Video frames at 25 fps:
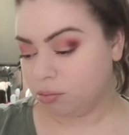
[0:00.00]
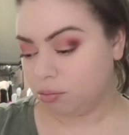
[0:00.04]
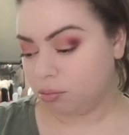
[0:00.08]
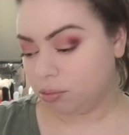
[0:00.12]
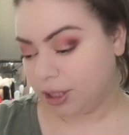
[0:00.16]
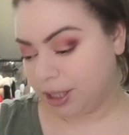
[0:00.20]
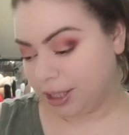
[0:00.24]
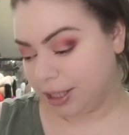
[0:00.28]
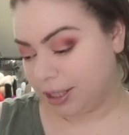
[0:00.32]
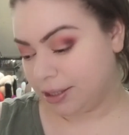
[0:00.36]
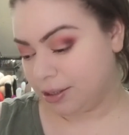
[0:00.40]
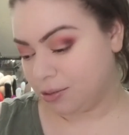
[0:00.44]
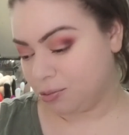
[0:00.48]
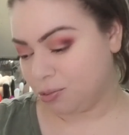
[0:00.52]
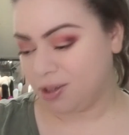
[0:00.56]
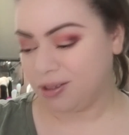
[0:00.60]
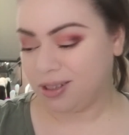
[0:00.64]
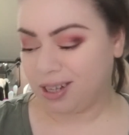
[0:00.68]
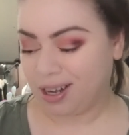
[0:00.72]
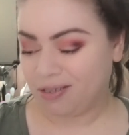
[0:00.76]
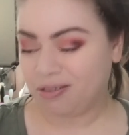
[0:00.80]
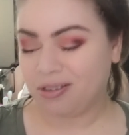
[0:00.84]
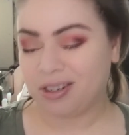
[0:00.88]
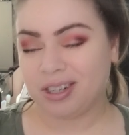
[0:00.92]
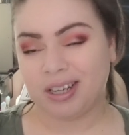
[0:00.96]
kit, well,
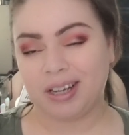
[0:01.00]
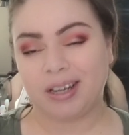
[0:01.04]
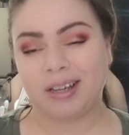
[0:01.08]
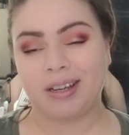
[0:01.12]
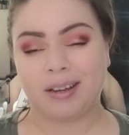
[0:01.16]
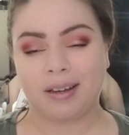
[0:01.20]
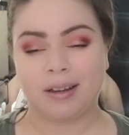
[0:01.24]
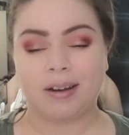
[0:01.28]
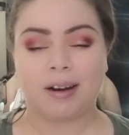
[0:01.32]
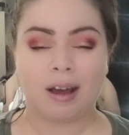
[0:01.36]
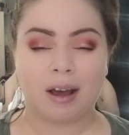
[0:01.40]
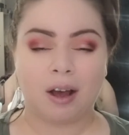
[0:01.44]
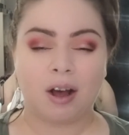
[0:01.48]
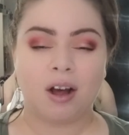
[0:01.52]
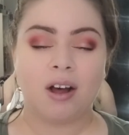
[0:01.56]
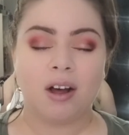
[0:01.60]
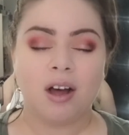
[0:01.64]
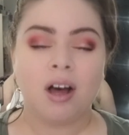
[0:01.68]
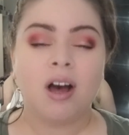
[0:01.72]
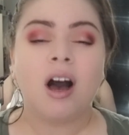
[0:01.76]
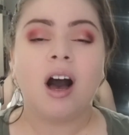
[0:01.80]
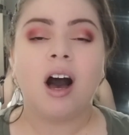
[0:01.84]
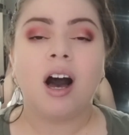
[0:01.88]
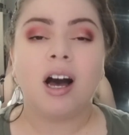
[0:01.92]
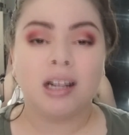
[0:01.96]
not really a kit, a
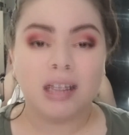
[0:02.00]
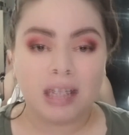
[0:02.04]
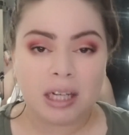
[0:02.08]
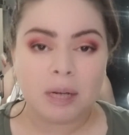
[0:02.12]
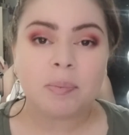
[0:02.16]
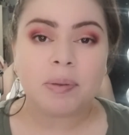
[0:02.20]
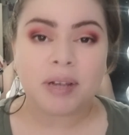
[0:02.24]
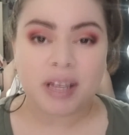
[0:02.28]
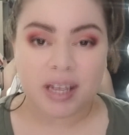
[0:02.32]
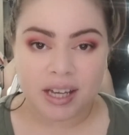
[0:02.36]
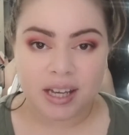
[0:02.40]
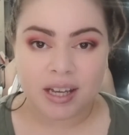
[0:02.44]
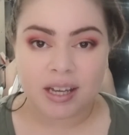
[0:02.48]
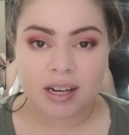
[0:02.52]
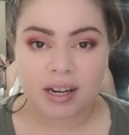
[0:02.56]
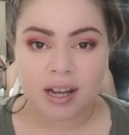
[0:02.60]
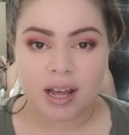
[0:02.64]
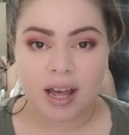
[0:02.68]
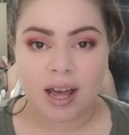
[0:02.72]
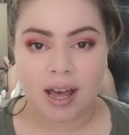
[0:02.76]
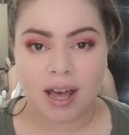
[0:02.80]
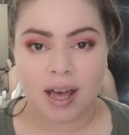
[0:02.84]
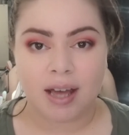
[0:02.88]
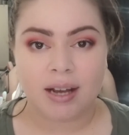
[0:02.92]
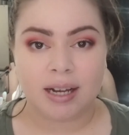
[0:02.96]
lip kit
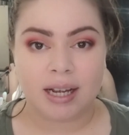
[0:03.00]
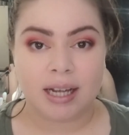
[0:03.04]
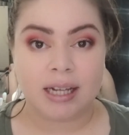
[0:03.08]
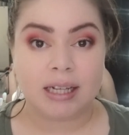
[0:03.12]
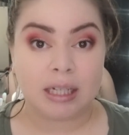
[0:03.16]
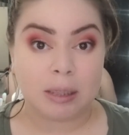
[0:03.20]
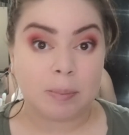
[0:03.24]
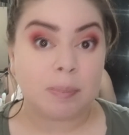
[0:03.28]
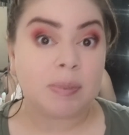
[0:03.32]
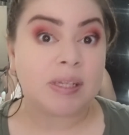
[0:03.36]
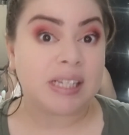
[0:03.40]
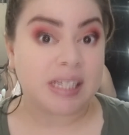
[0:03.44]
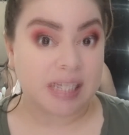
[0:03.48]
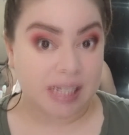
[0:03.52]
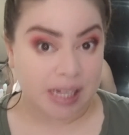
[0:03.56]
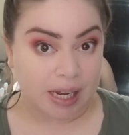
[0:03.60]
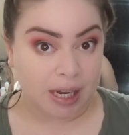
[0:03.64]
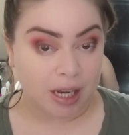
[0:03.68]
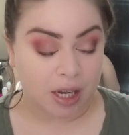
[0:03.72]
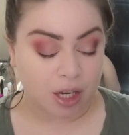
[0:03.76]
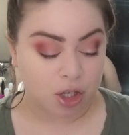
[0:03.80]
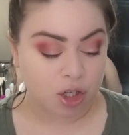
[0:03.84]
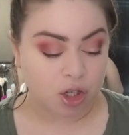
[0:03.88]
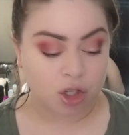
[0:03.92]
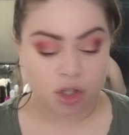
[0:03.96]
and a
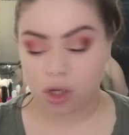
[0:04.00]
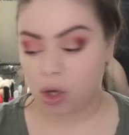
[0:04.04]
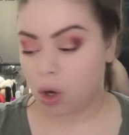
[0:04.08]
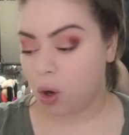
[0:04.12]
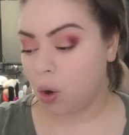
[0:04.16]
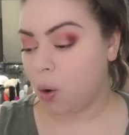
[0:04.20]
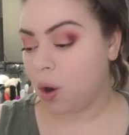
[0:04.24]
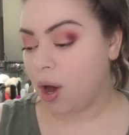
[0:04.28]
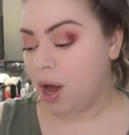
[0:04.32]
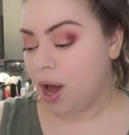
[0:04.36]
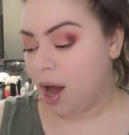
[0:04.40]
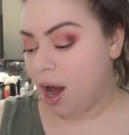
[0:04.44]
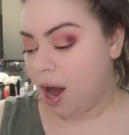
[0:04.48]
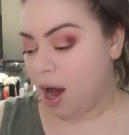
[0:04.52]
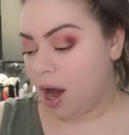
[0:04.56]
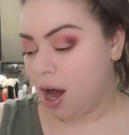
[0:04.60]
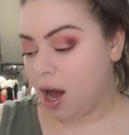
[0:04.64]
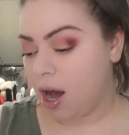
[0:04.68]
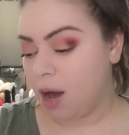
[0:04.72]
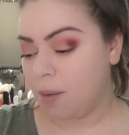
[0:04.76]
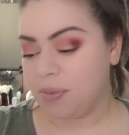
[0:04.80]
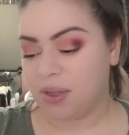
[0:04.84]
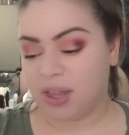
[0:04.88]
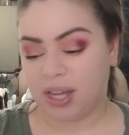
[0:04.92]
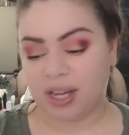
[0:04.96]
lipstick. So
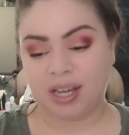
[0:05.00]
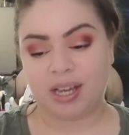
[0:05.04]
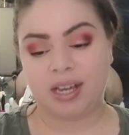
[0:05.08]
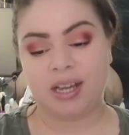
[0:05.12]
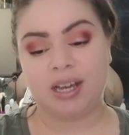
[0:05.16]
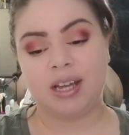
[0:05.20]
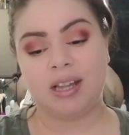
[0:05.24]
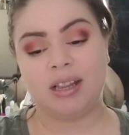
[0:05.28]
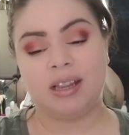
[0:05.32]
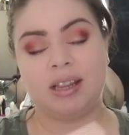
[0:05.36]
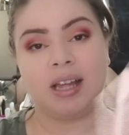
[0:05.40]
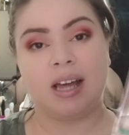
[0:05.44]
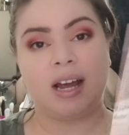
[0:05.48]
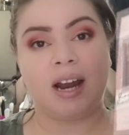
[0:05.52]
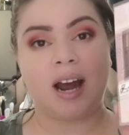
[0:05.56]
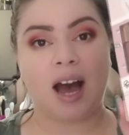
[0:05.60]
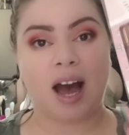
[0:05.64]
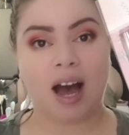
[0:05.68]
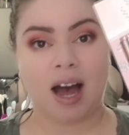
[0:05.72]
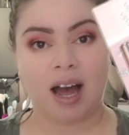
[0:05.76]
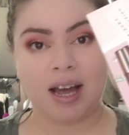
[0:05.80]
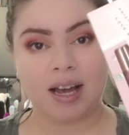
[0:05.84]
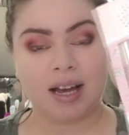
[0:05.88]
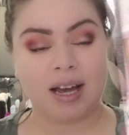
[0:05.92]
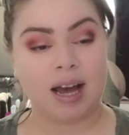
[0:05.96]
the kit that
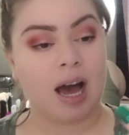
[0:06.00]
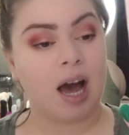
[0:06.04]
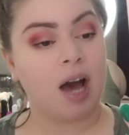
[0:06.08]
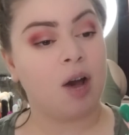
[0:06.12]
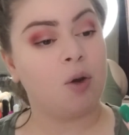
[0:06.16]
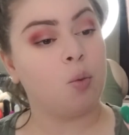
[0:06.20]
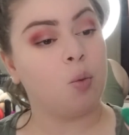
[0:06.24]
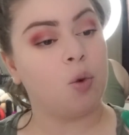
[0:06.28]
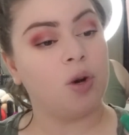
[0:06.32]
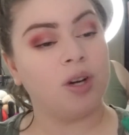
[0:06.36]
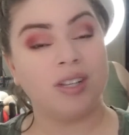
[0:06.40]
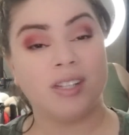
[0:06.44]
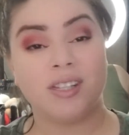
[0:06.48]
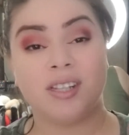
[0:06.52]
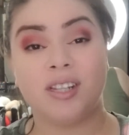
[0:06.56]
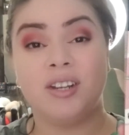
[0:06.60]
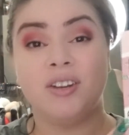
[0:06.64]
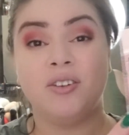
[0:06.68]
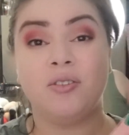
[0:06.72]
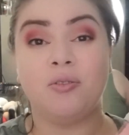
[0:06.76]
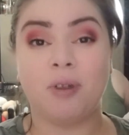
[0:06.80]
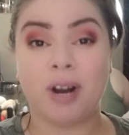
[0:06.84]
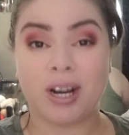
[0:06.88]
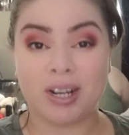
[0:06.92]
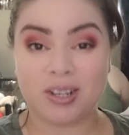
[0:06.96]
I got was
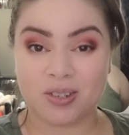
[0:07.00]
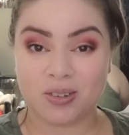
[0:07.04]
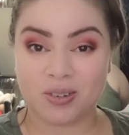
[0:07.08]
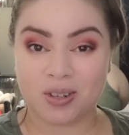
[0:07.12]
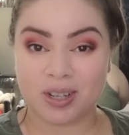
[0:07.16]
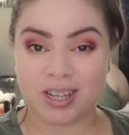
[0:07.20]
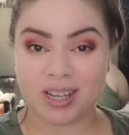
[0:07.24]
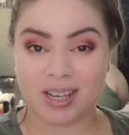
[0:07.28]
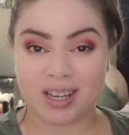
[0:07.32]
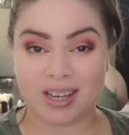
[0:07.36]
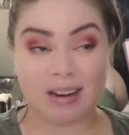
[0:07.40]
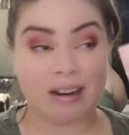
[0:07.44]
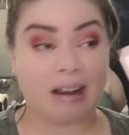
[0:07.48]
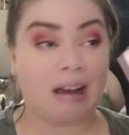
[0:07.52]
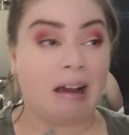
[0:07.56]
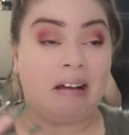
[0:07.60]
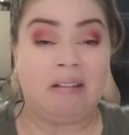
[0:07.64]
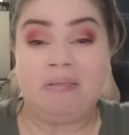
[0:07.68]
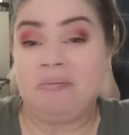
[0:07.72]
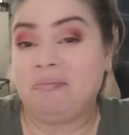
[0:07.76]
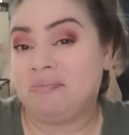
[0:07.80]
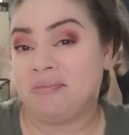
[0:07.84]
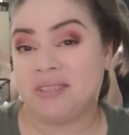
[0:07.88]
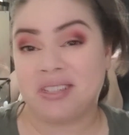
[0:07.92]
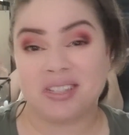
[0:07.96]
the Rachel kit.
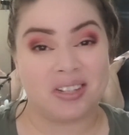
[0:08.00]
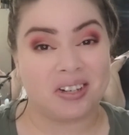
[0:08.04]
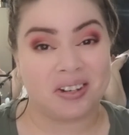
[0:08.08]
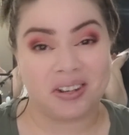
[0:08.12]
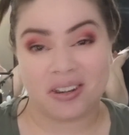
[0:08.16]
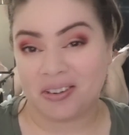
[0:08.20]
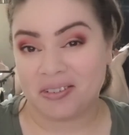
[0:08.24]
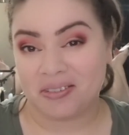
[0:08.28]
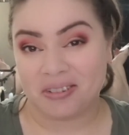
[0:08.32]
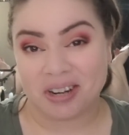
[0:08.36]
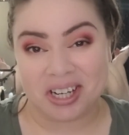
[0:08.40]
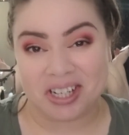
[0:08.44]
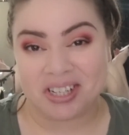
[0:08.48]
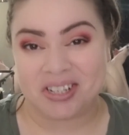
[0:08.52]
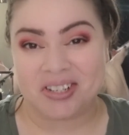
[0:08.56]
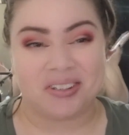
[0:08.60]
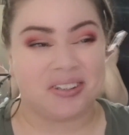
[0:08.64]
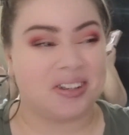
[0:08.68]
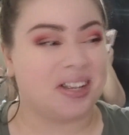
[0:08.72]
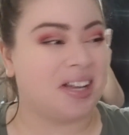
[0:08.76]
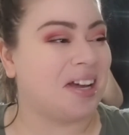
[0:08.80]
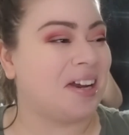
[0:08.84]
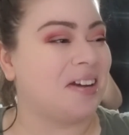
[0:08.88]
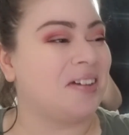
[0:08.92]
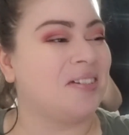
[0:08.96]
I'm stuck on
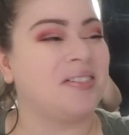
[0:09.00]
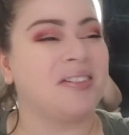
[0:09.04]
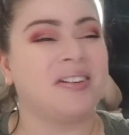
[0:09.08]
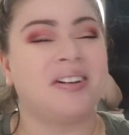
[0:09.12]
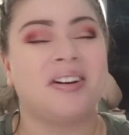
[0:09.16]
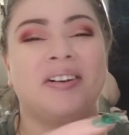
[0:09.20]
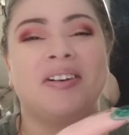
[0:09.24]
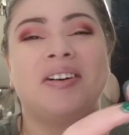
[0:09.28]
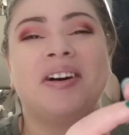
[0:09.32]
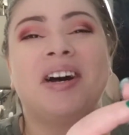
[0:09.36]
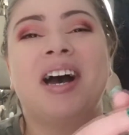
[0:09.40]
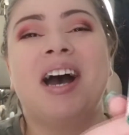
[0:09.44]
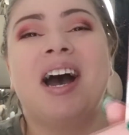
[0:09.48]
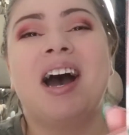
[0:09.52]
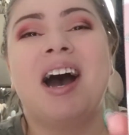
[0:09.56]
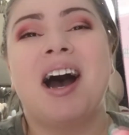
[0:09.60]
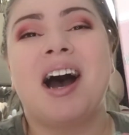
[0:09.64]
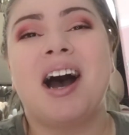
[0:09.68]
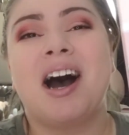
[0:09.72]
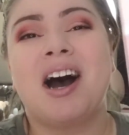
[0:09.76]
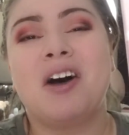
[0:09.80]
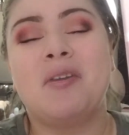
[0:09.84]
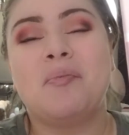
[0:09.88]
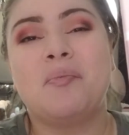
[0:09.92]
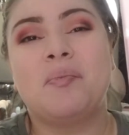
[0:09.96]
Rachel right now,
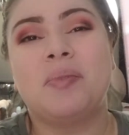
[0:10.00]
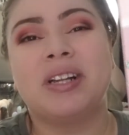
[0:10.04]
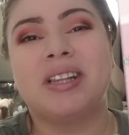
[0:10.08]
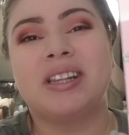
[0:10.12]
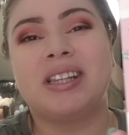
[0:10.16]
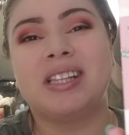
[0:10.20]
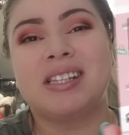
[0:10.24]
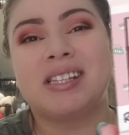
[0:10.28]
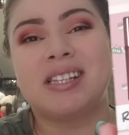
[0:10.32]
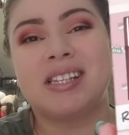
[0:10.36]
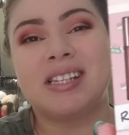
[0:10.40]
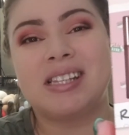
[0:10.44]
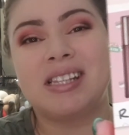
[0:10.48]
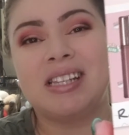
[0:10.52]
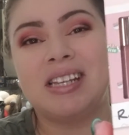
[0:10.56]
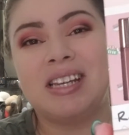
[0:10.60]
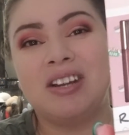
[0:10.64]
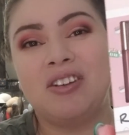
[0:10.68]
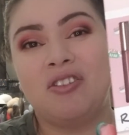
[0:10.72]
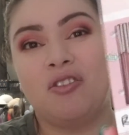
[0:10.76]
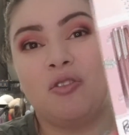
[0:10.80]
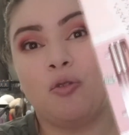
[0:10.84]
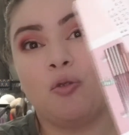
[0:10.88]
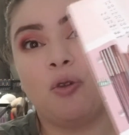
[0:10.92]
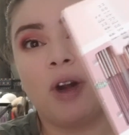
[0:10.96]
but this is
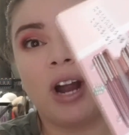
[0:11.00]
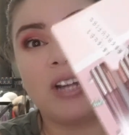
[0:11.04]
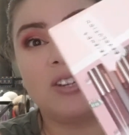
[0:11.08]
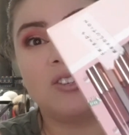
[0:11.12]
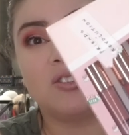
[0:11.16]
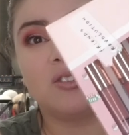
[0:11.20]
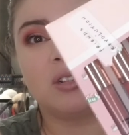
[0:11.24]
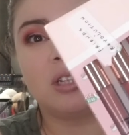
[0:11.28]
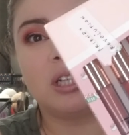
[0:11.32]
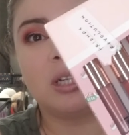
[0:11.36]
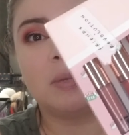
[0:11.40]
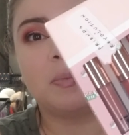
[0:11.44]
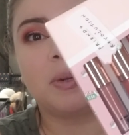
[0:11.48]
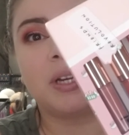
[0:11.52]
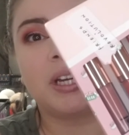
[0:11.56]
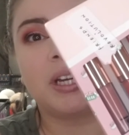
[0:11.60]
the Rachel lip